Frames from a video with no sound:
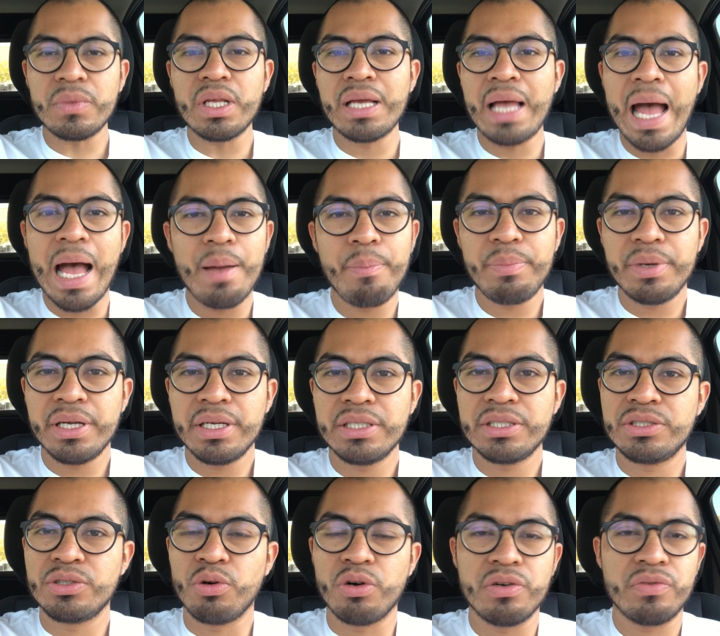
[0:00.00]
Happy,
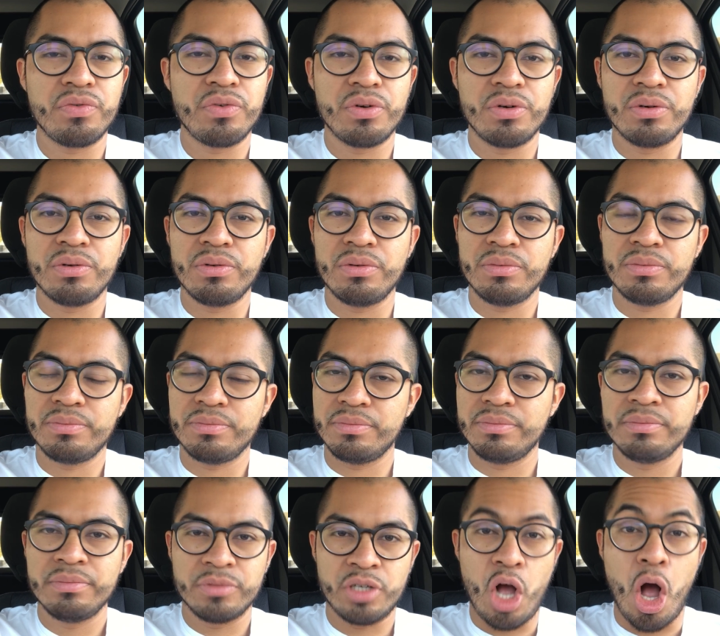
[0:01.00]
joyful,
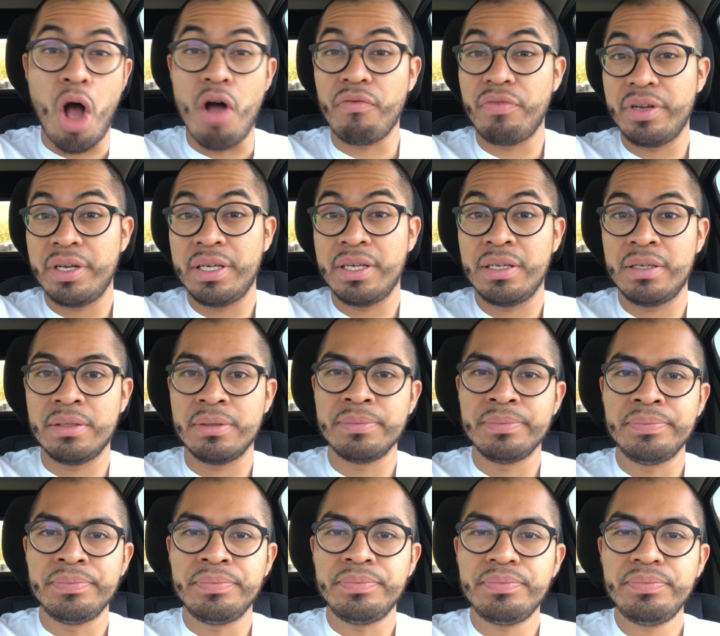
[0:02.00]
confident,
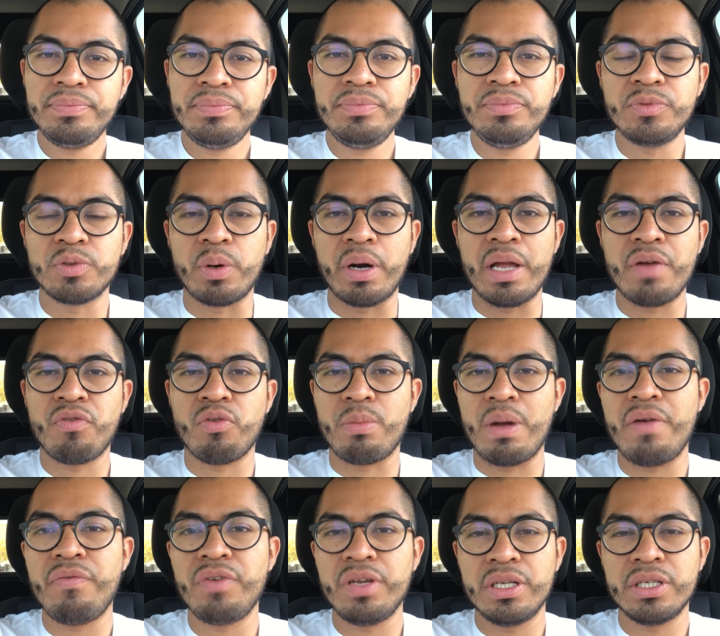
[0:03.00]
right? For
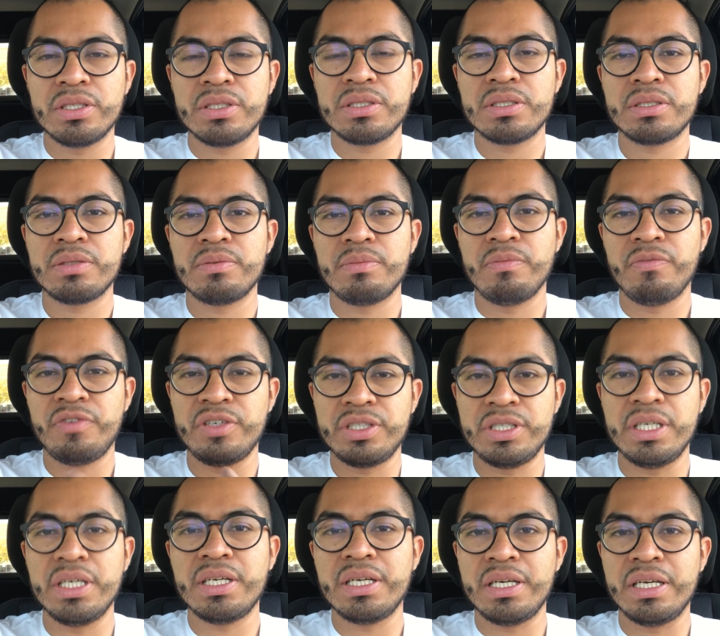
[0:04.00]
my fitness
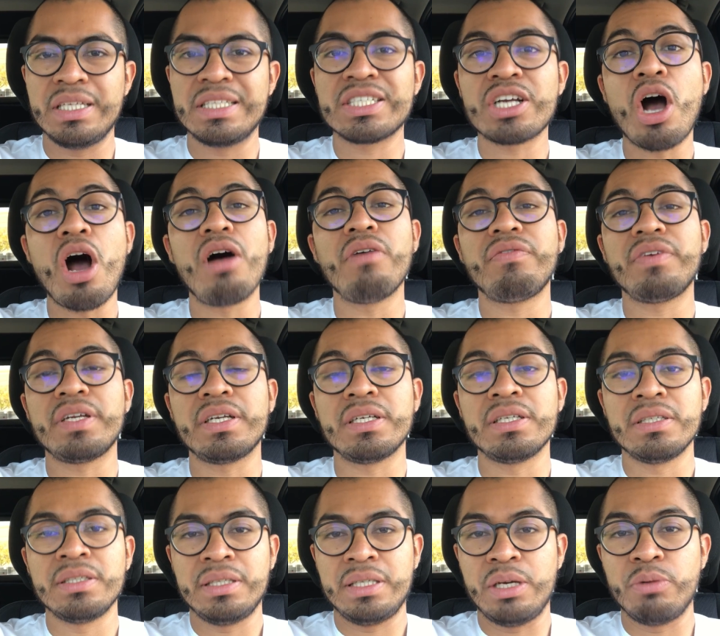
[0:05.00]
physique, it's confident.
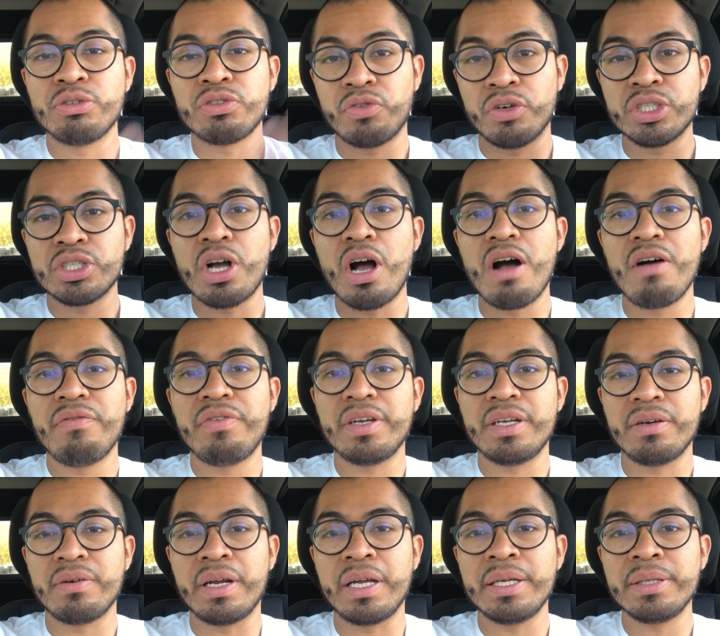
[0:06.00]
It was first
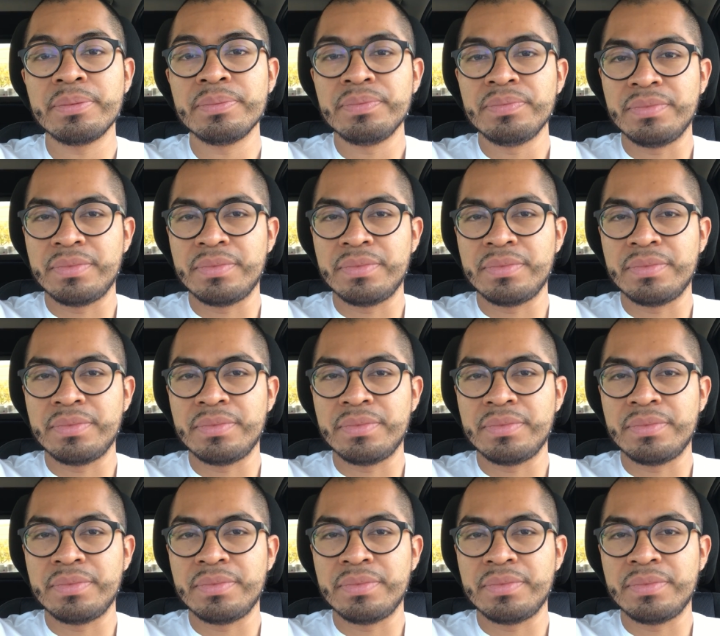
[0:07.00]
confident, right?